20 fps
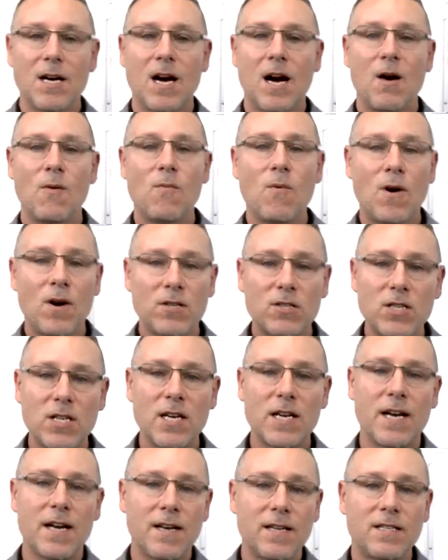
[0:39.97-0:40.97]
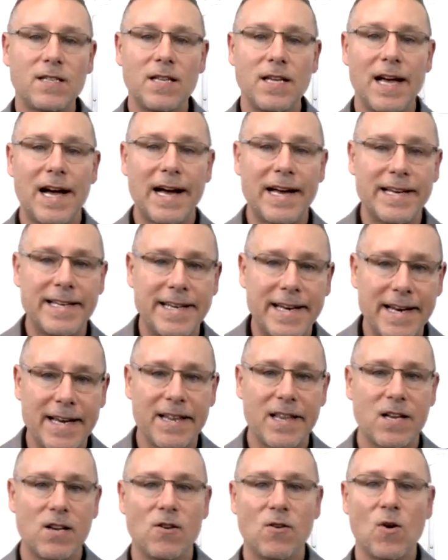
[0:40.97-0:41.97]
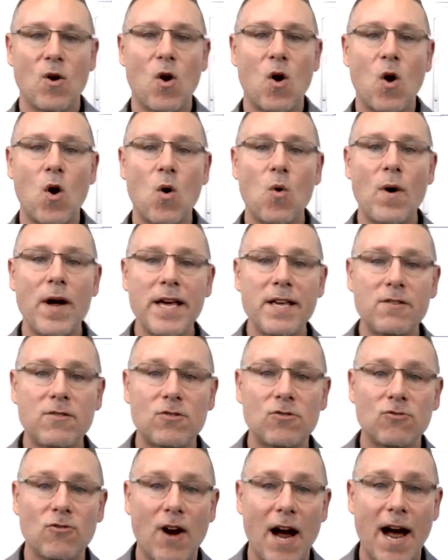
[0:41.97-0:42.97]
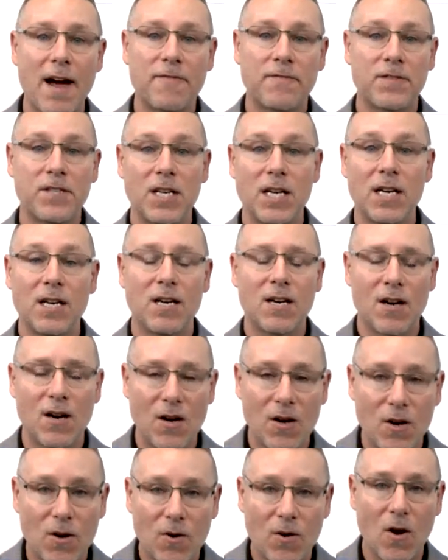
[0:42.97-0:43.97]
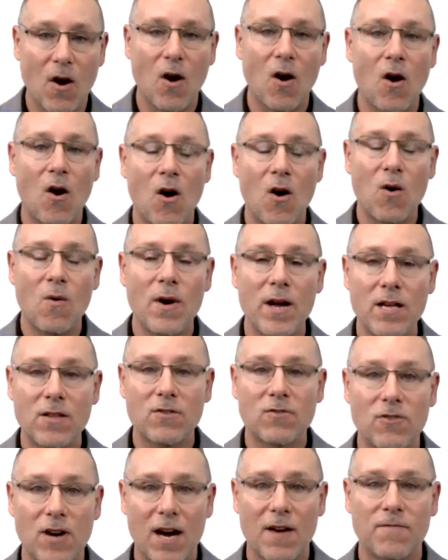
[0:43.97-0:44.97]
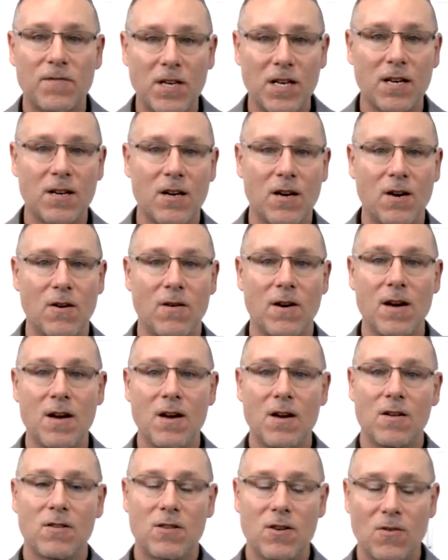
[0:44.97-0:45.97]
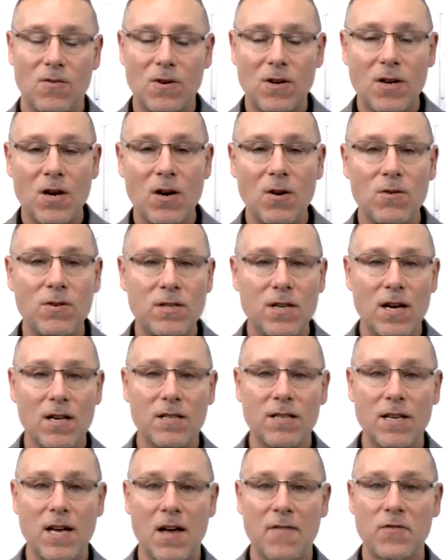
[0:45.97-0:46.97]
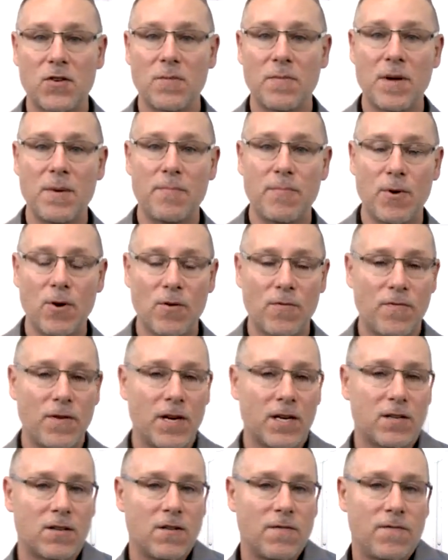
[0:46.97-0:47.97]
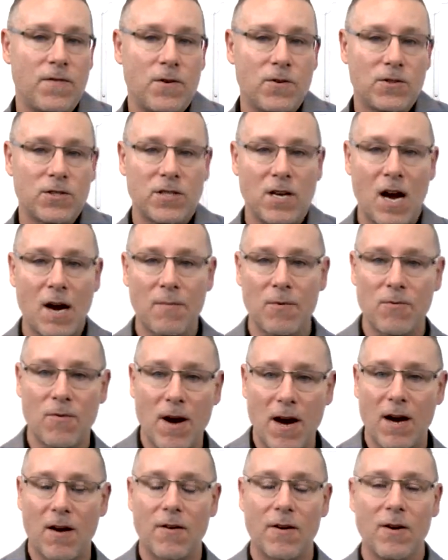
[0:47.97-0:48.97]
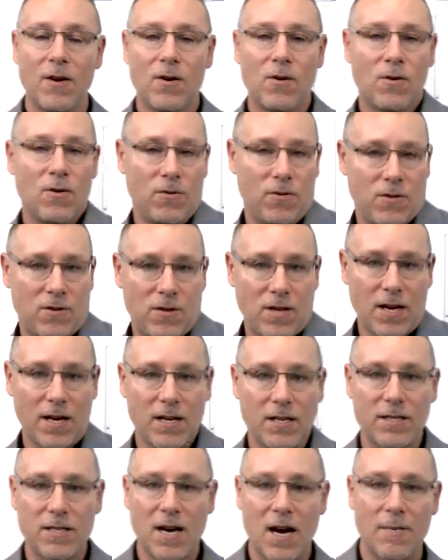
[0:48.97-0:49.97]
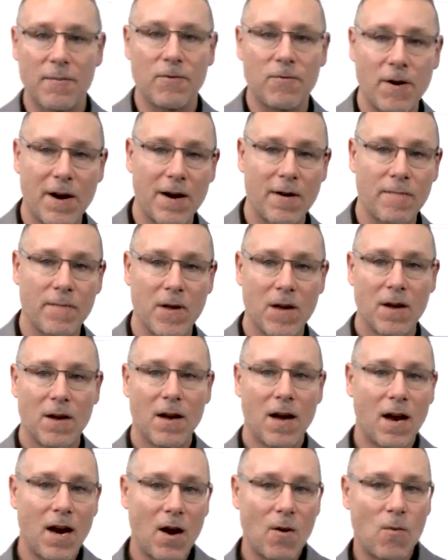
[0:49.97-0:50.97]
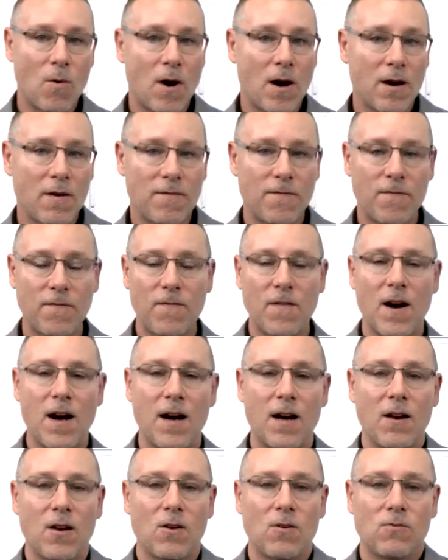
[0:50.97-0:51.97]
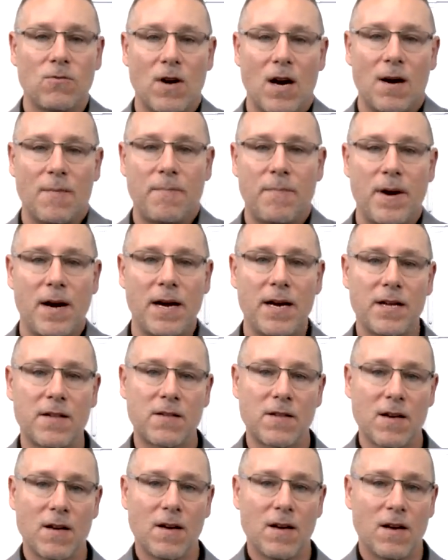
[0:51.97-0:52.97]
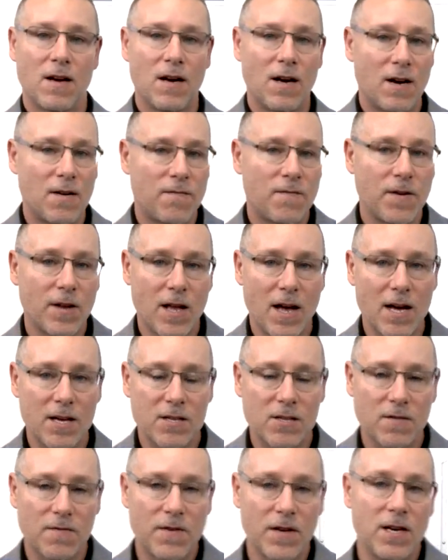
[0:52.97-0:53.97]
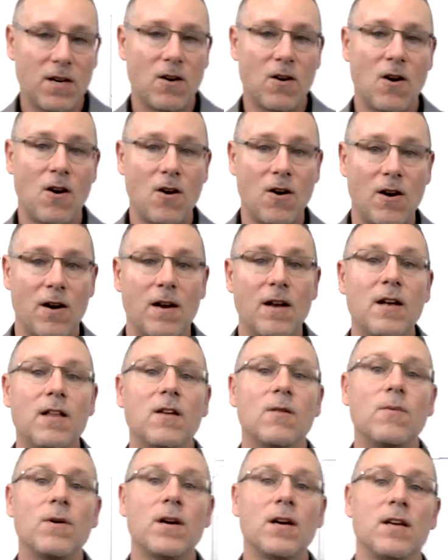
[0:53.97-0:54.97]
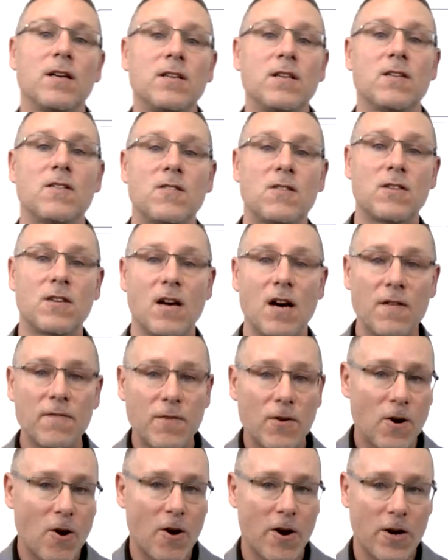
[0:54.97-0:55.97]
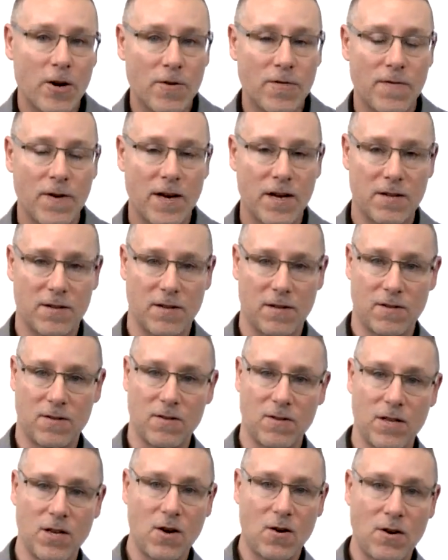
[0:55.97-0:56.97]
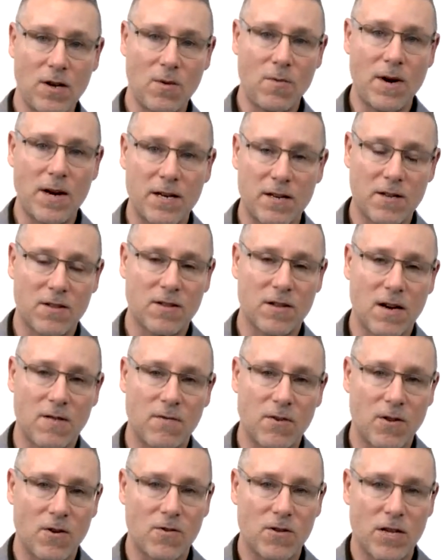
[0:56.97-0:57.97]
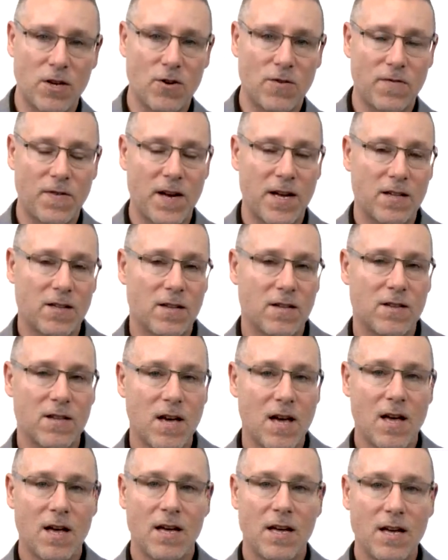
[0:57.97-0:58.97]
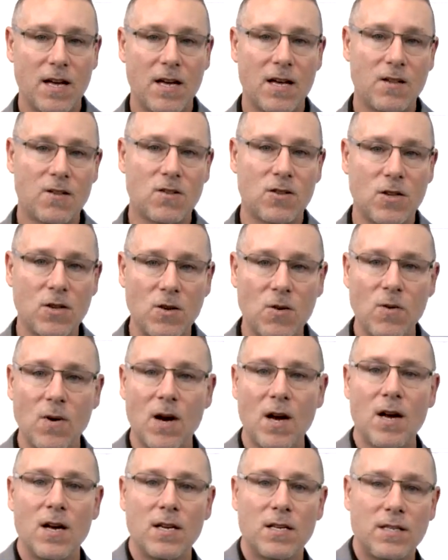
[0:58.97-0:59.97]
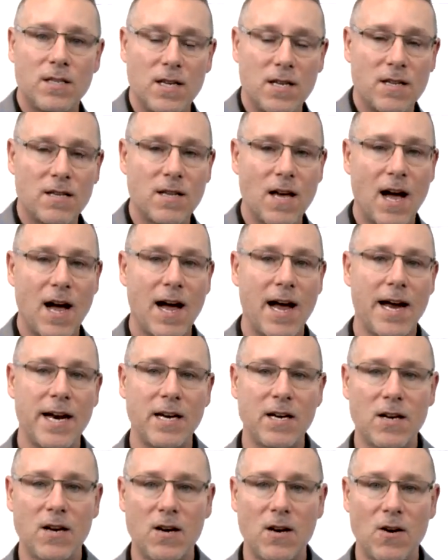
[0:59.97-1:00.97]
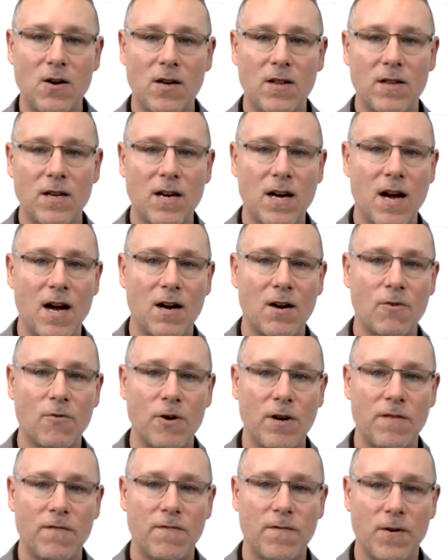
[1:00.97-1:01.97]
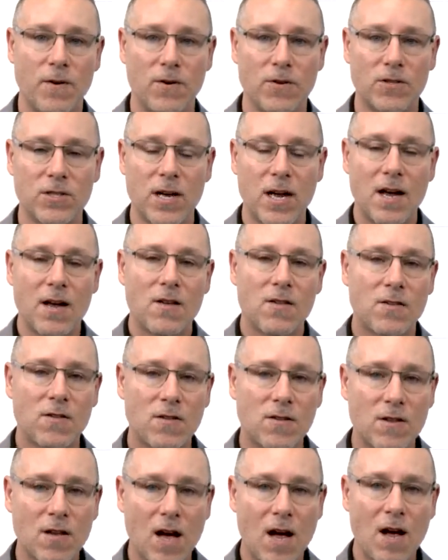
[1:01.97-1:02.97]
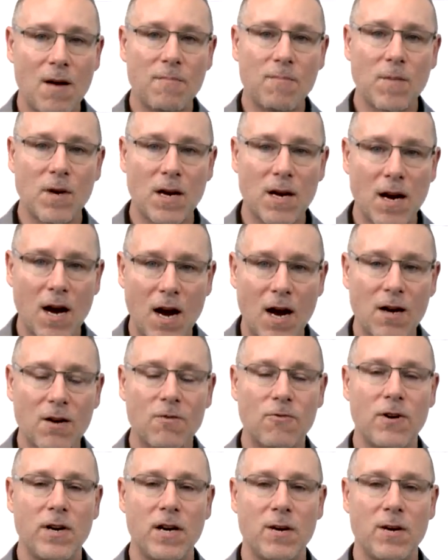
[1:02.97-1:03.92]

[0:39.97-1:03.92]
I want you to get into the idea that you're always drafting code, always drafting code. So code doesn't have to be perfect the first time around or the second time around. And I want to follow Rob Pike's philosophy to heart, that we're going to discover our interfaces. So the only way to discover those interfaces is to design code in the concrete first, some concrete